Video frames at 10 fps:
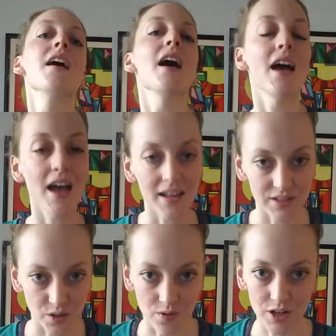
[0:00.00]
and
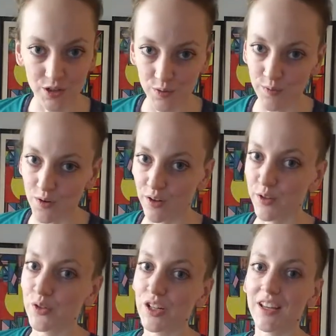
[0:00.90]
so on and so forth. You
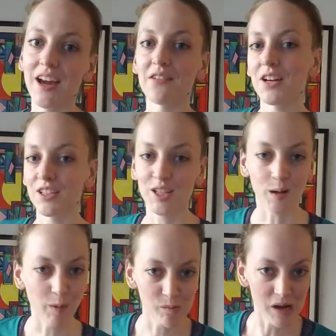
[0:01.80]
could count and check
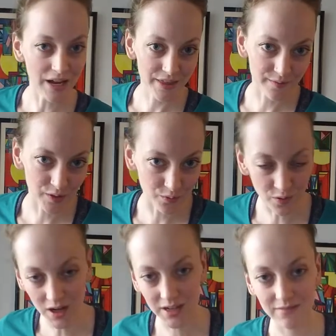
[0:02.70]
my math if you
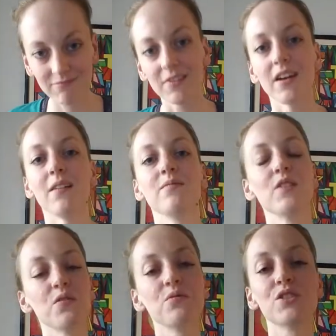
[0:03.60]
want.
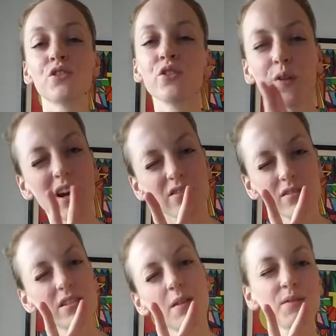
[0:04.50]
There was 2 extra
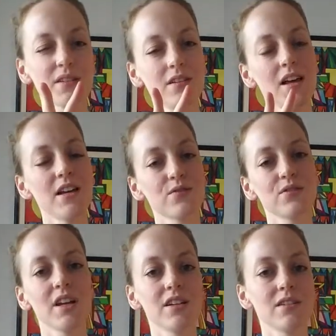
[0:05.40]
steps on the last
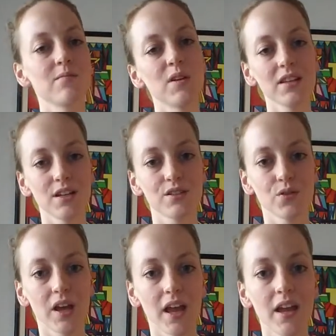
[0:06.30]
rotation, but that's
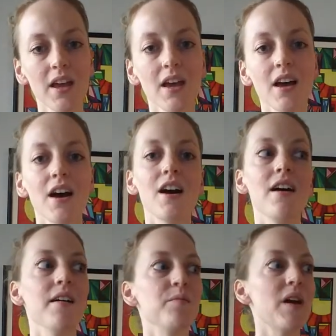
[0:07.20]
okay.
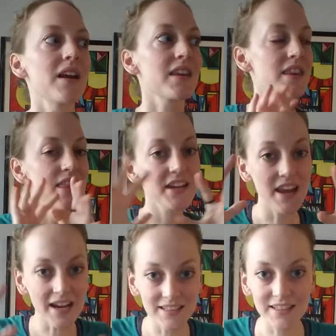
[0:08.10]
The
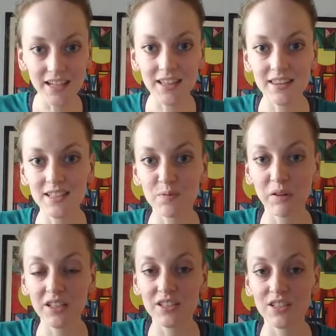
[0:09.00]
next thing that this
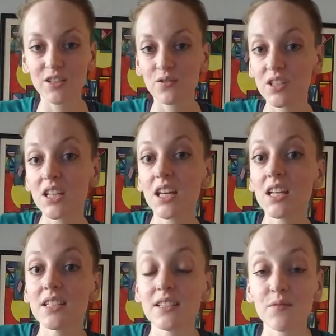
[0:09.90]
piece is using
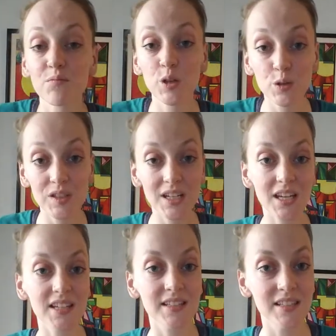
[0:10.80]
is the music
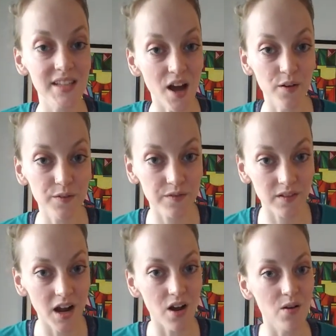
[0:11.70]
itself.
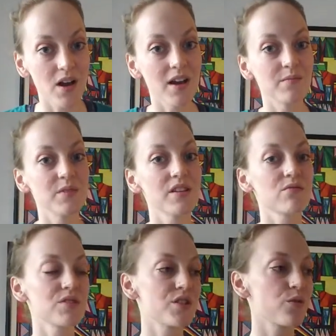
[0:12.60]
Now, there
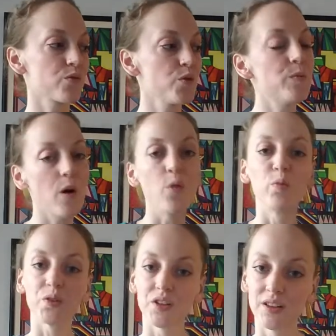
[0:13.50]
was a group, I'll
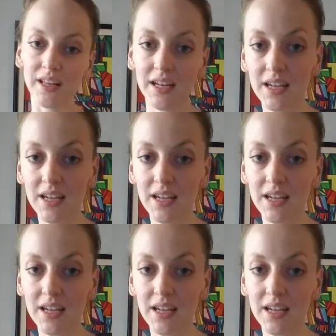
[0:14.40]
put the link